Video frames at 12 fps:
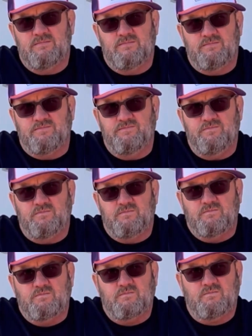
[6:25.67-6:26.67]

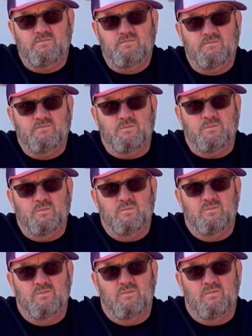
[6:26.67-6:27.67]

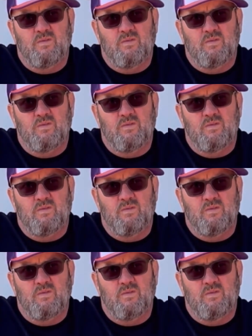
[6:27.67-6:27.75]
(silence)